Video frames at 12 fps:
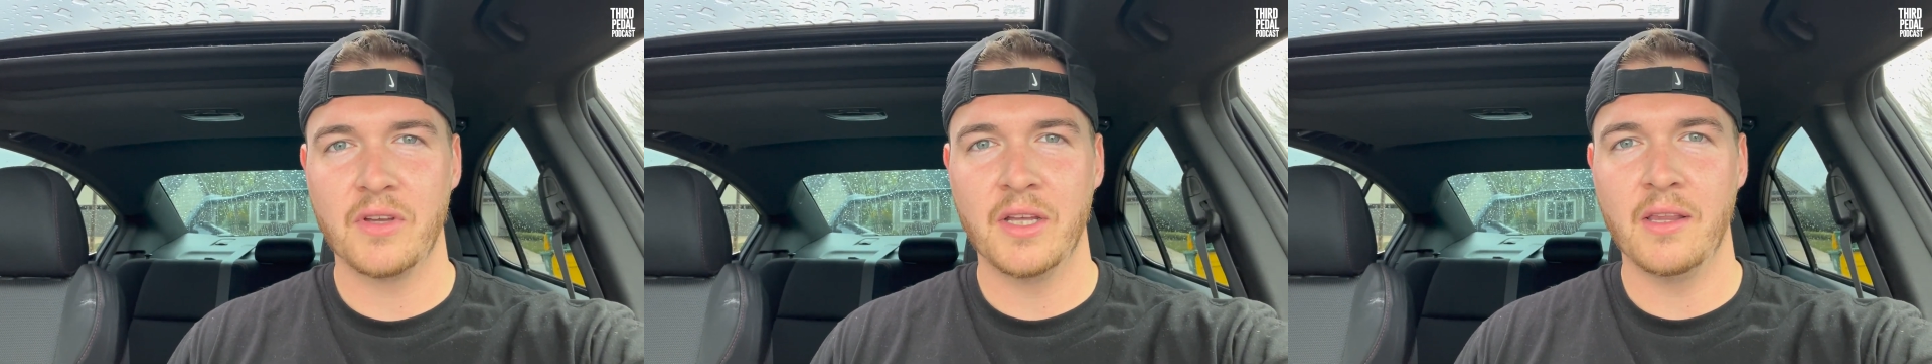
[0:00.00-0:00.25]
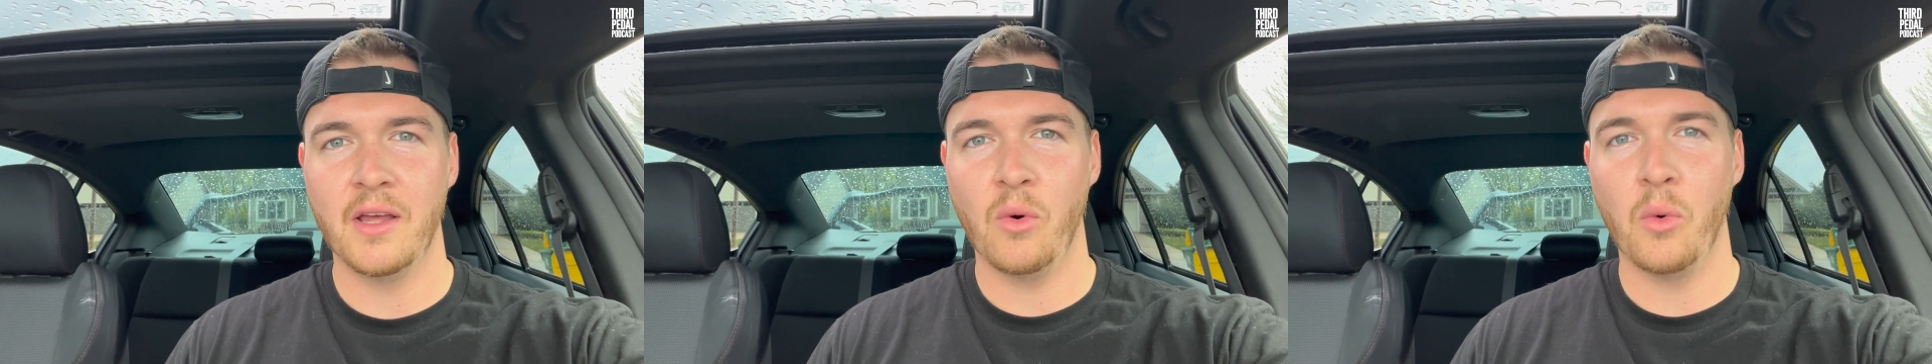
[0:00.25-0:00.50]

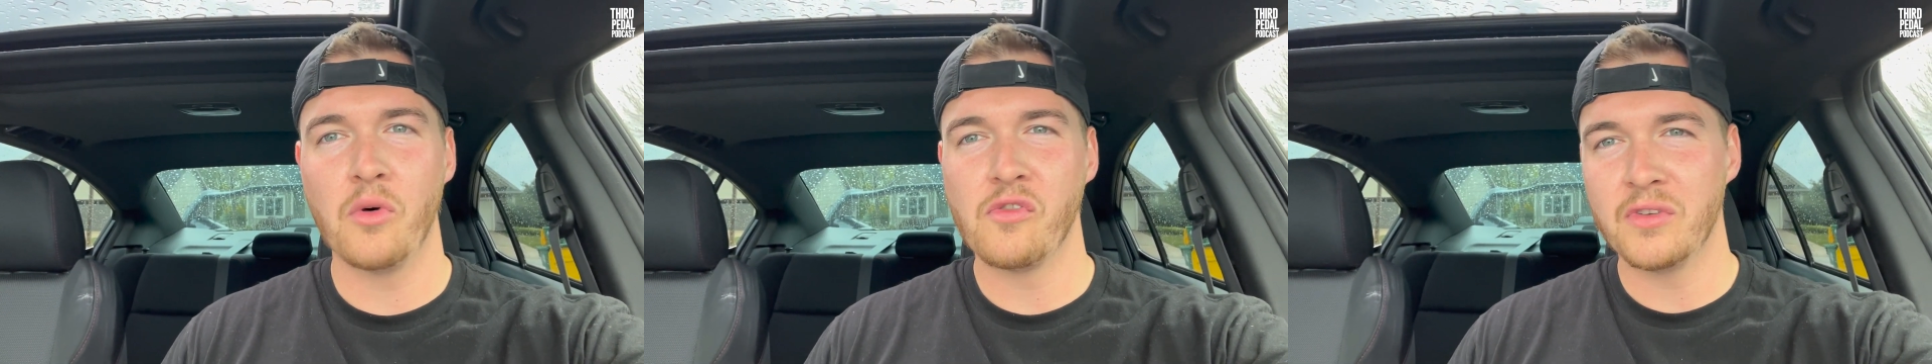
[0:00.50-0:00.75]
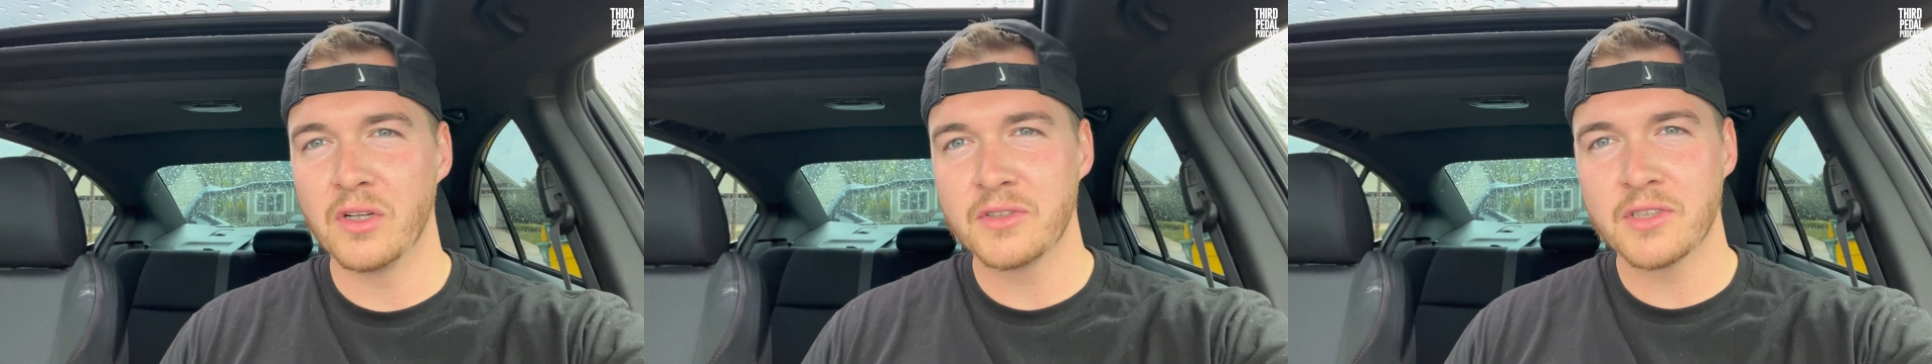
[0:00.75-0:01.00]
in the oil
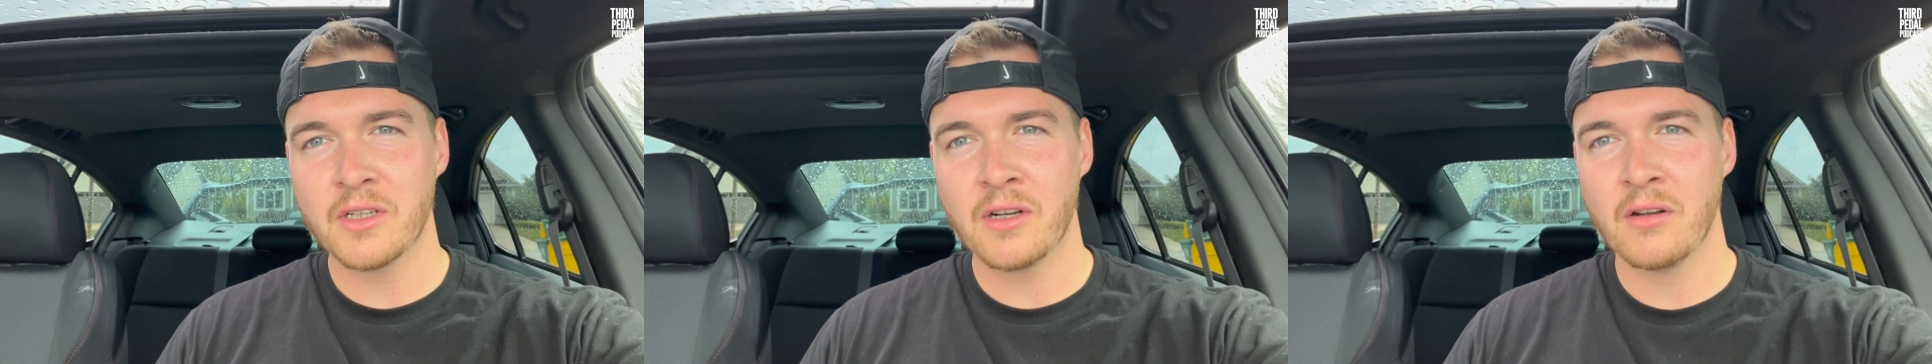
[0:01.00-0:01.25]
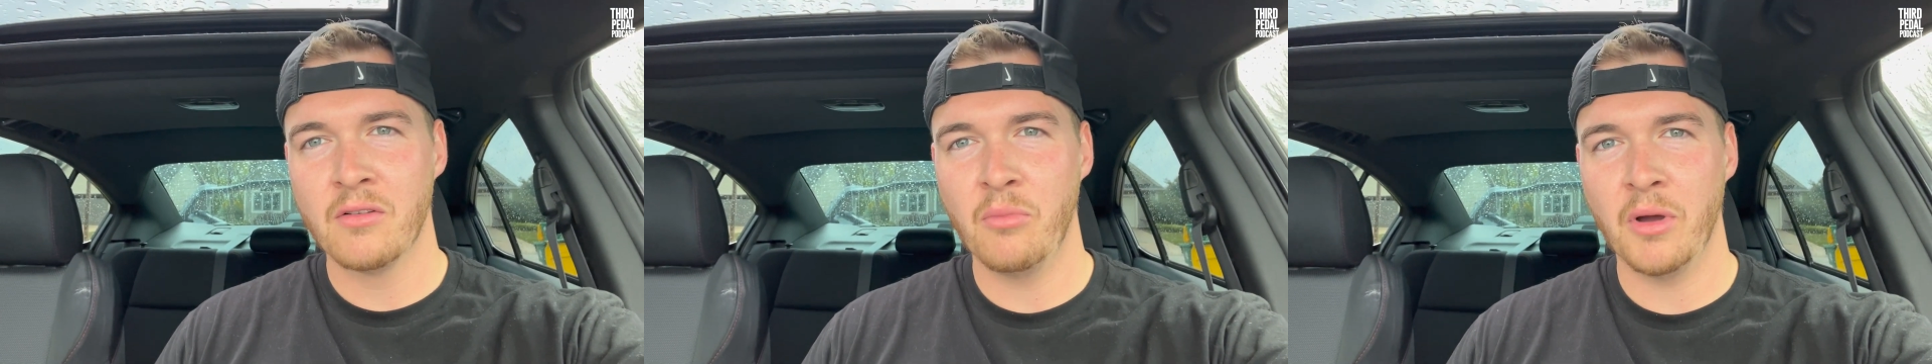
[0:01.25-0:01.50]
filter,
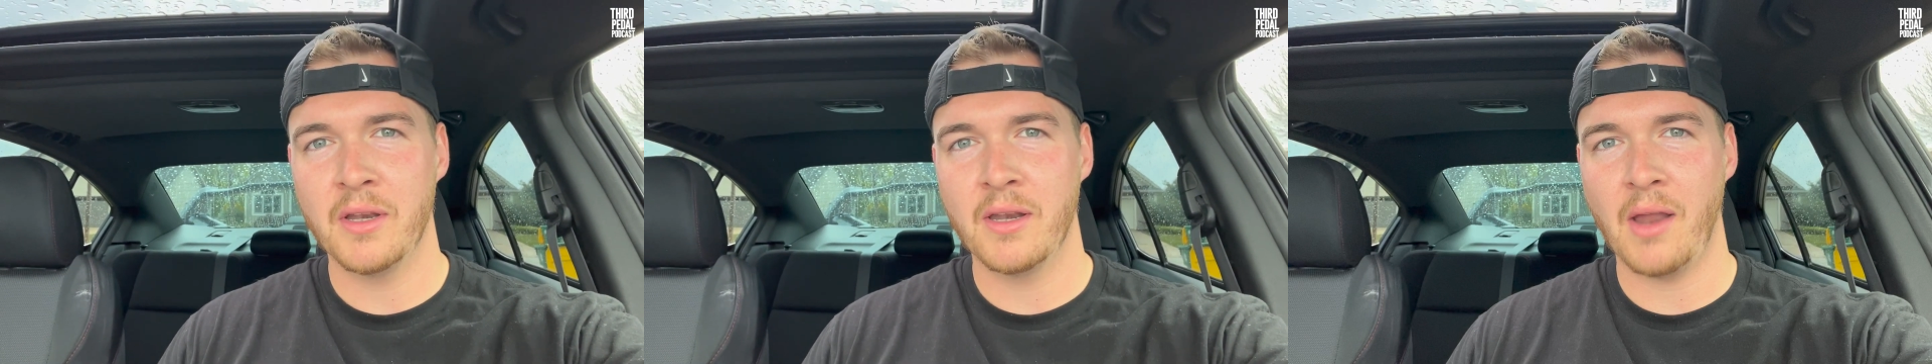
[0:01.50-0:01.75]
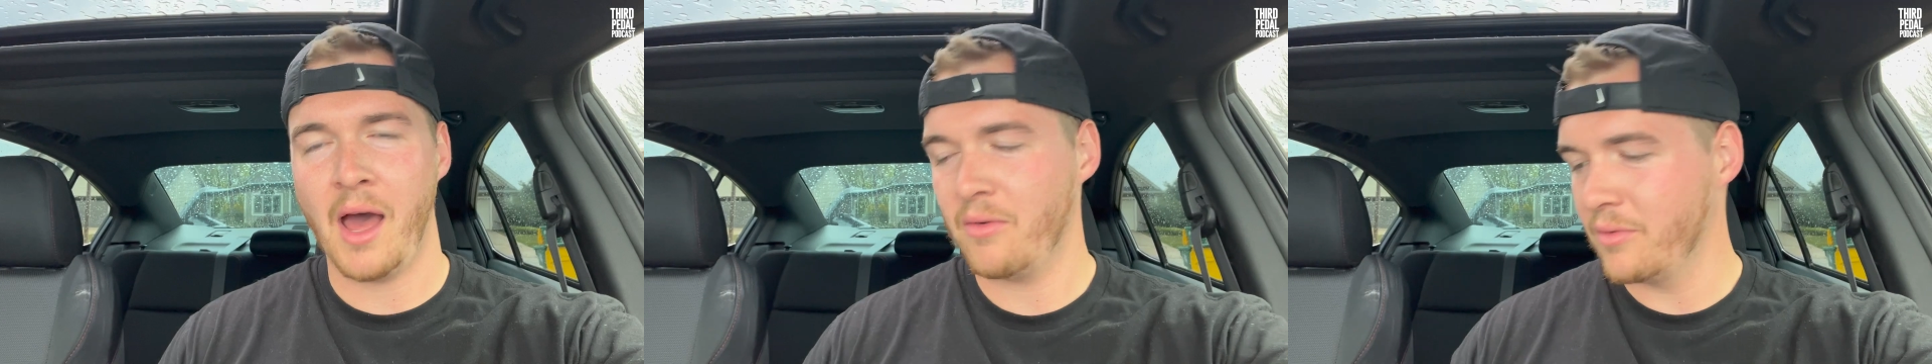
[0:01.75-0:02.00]
but
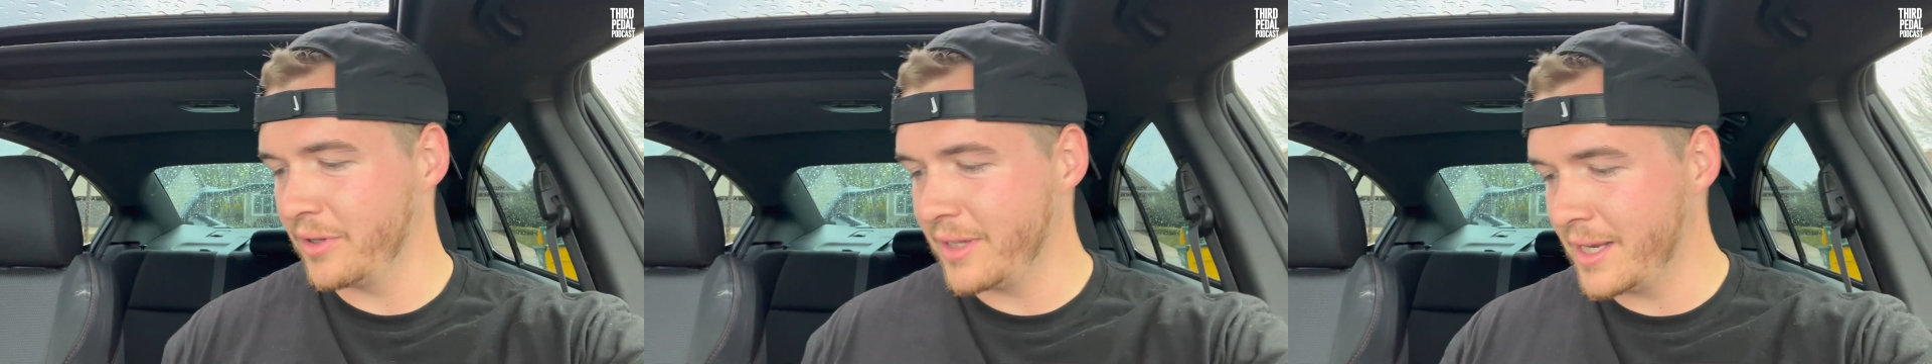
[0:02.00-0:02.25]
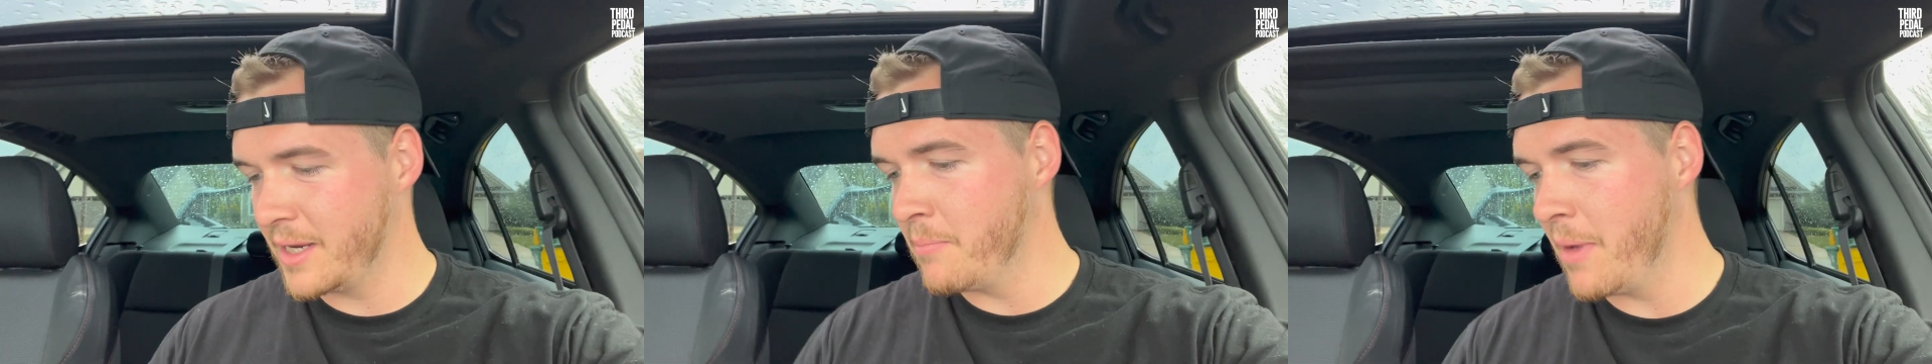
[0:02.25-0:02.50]
not really
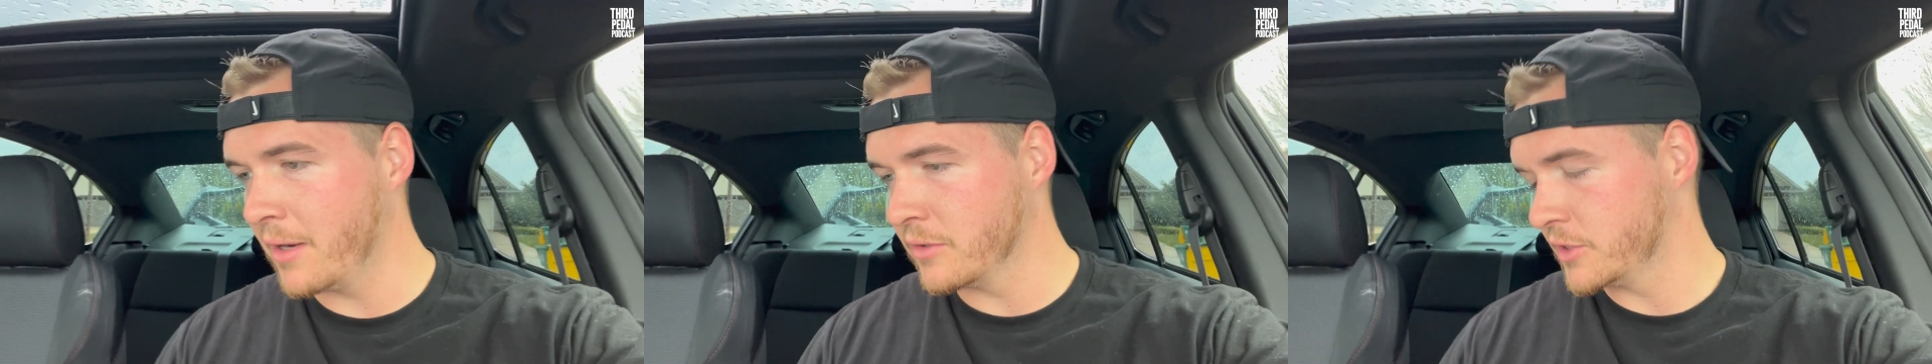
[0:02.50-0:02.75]
any metal.